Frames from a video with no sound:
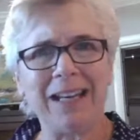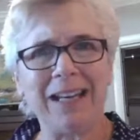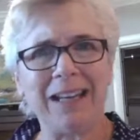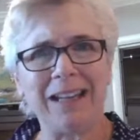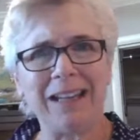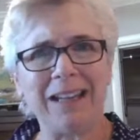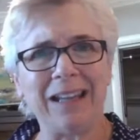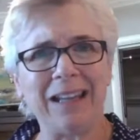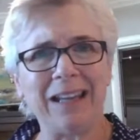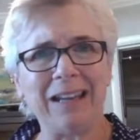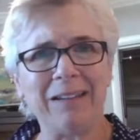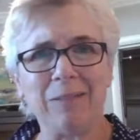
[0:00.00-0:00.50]

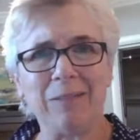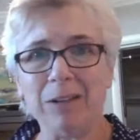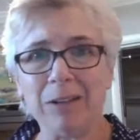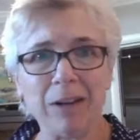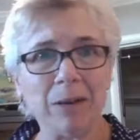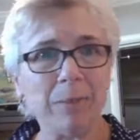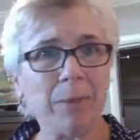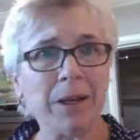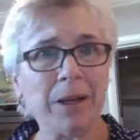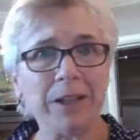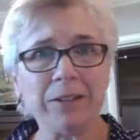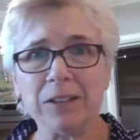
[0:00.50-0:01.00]
anything. Well,
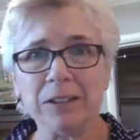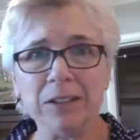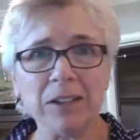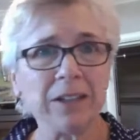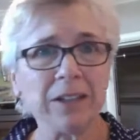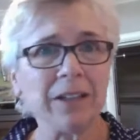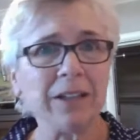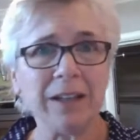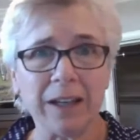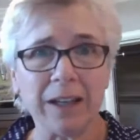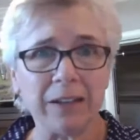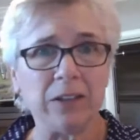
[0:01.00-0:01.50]
nobody's
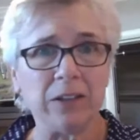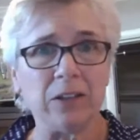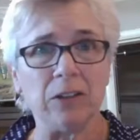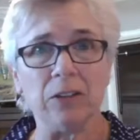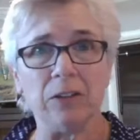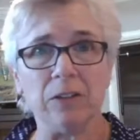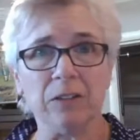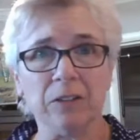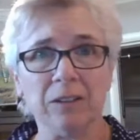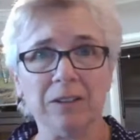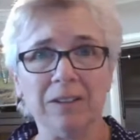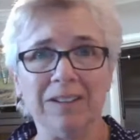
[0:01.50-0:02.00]
looking at
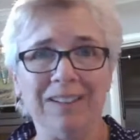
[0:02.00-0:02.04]
you.